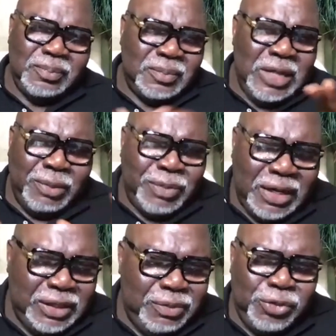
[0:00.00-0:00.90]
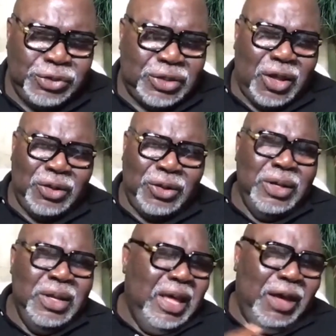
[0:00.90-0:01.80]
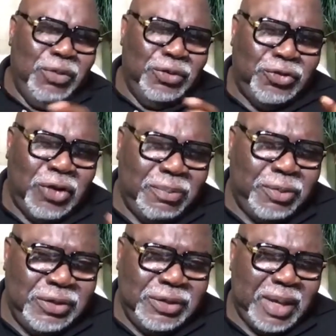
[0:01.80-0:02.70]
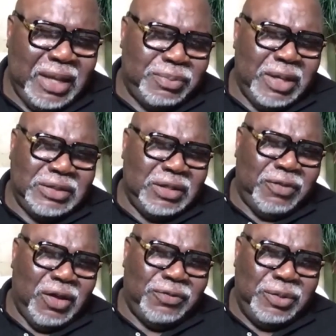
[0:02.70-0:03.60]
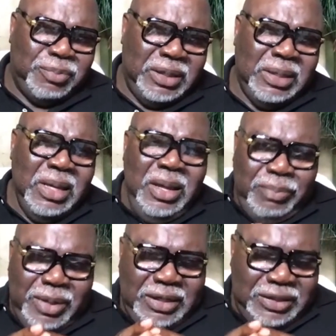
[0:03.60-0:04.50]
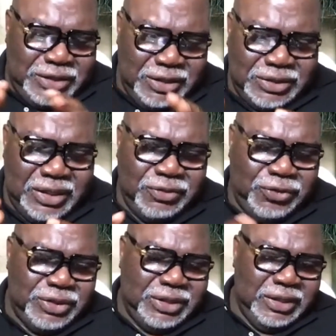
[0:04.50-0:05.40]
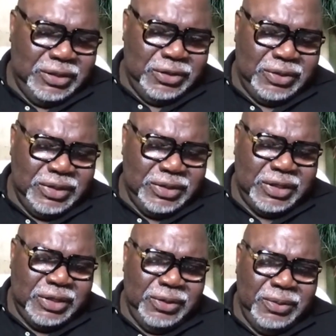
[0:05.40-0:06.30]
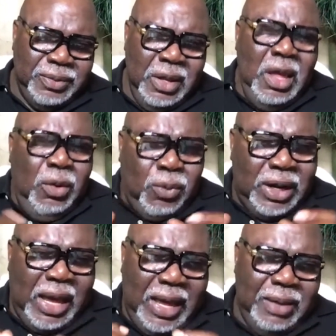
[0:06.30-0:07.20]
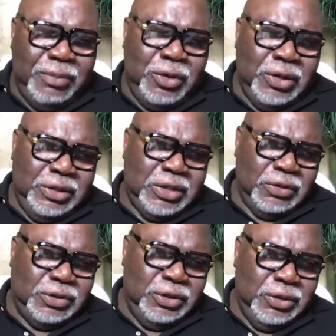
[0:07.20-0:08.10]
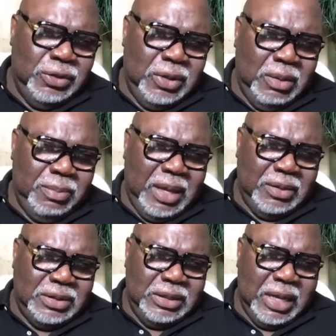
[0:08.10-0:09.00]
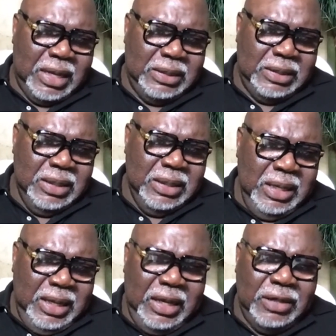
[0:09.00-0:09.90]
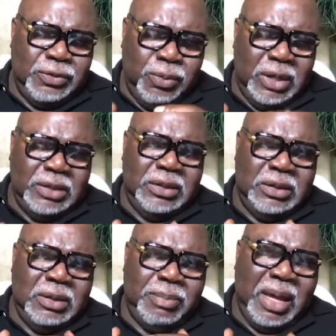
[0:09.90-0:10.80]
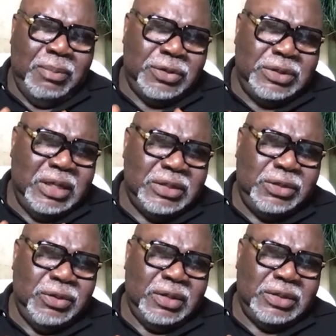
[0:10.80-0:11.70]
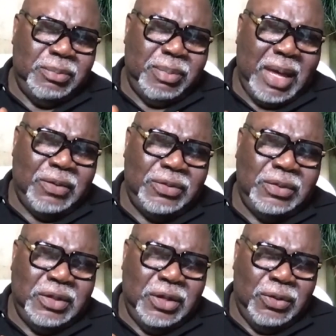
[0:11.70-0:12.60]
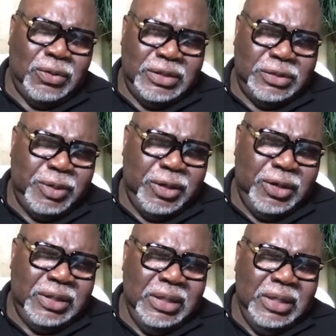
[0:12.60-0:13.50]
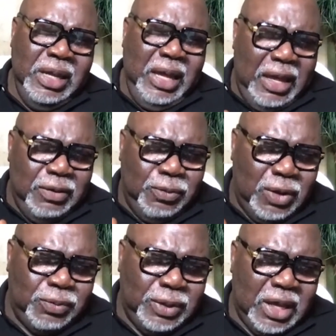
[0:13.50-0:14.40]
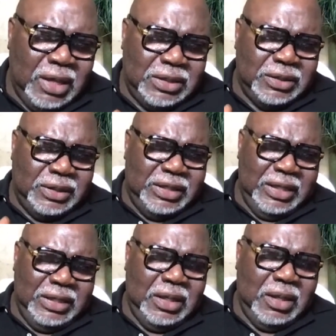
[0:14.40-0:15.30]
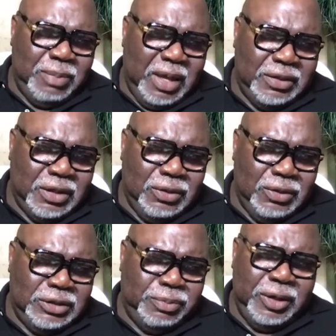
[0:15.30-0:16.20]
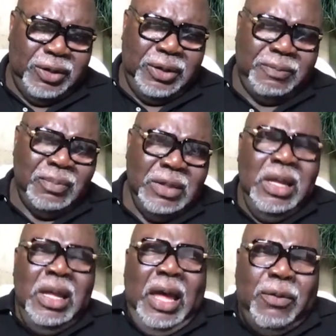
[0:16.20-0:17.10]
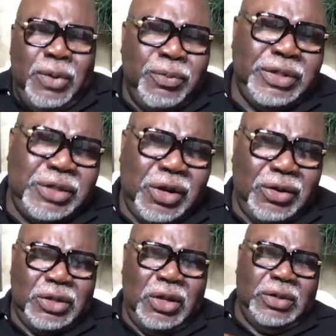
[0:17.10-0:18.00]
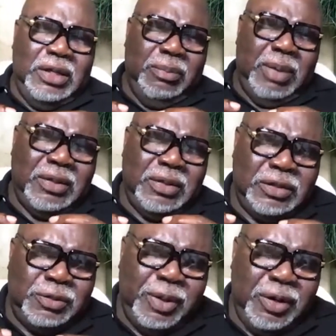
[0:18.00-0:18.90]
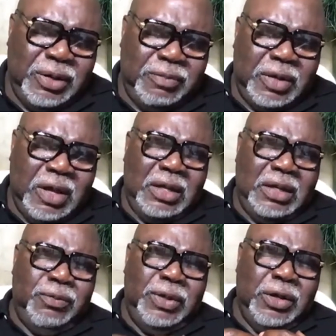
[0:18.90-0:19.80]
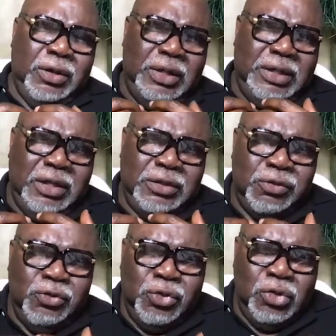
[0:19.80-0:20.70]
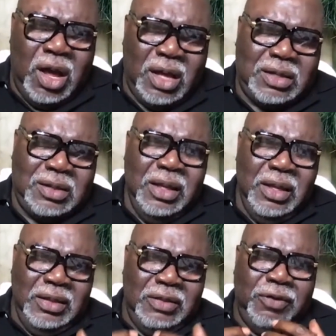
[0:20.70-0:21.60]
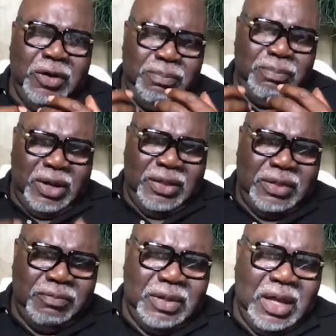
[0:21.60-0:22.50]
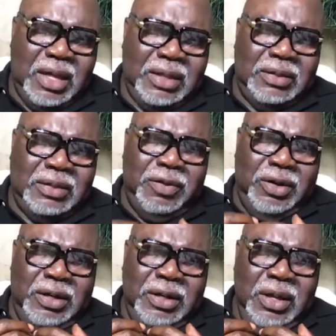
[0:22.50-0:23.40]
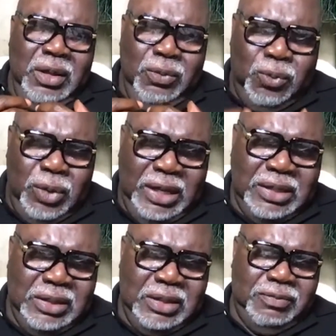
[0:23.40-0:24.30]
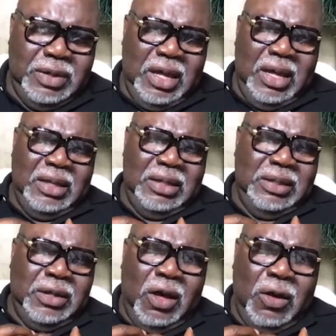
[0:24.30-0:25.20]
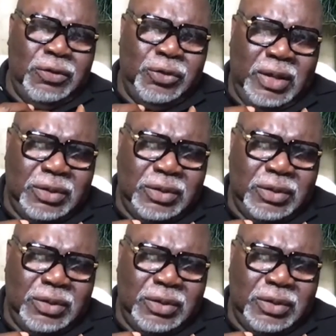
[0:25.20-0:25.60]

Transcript: I'm not a Hebrew scholar. I won't try to pass myself off to be, but it's just interesting to consider. What I am going to talk to you about tonight is what the Bible says to us about the Holy Spirit and what we ought to think about the Holy Spirit. And when we start talking about the Spirit of God, and we know that he is a ruach, the very breath of God, the very wind of God, and all throughout